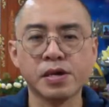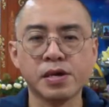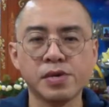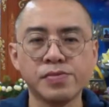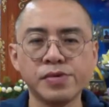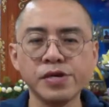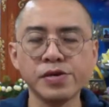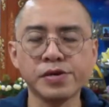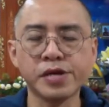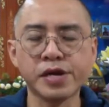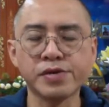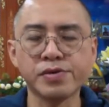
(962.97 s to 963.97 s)

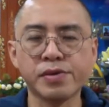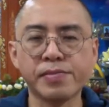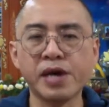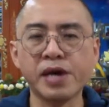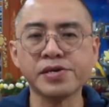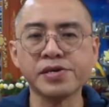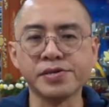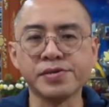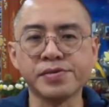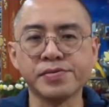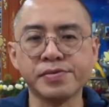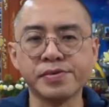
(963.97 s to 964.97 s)
Reconnect your mind
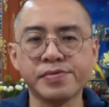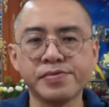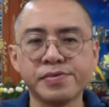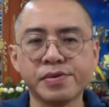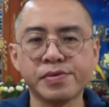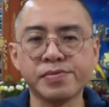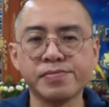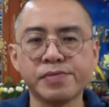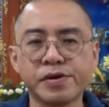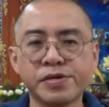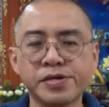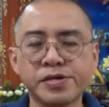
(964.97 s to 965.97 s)
with your own
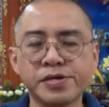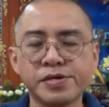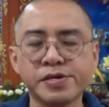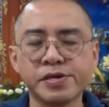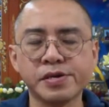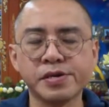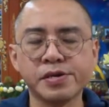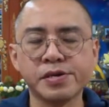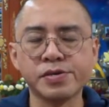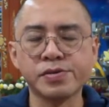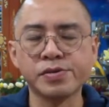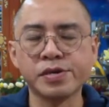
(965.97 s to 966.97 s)
body
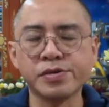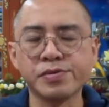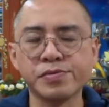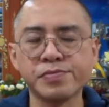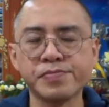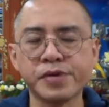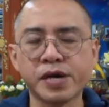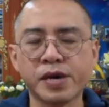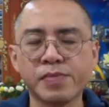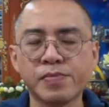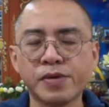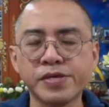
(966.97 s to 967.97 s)
so that you
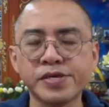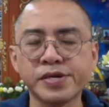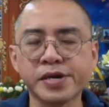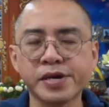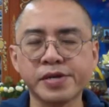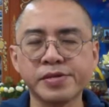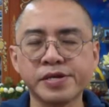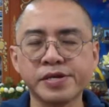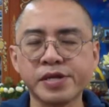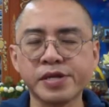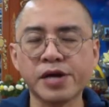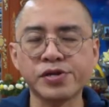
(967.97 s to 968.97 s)
become once again in
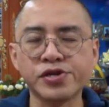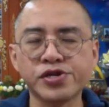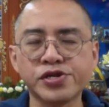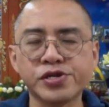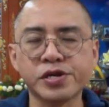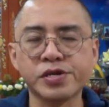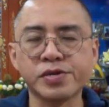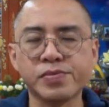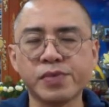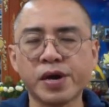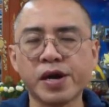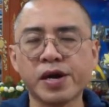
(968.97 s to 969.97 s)
touch and
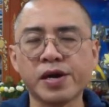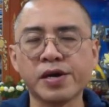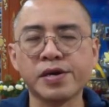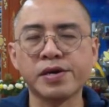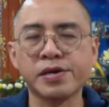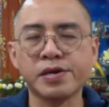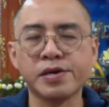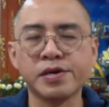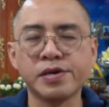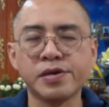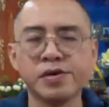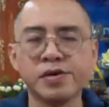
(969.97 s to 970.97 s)
aware
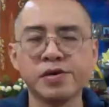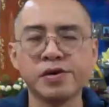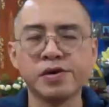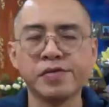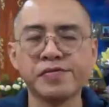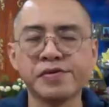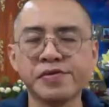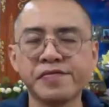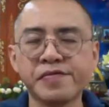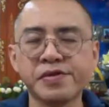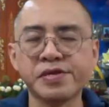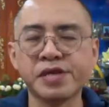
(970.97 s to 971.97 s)
of the
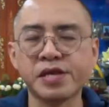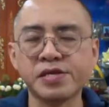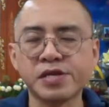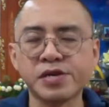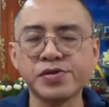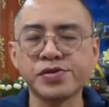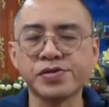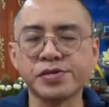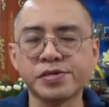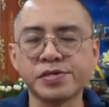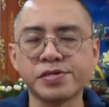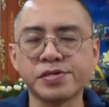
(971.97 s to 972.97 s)
different sensations.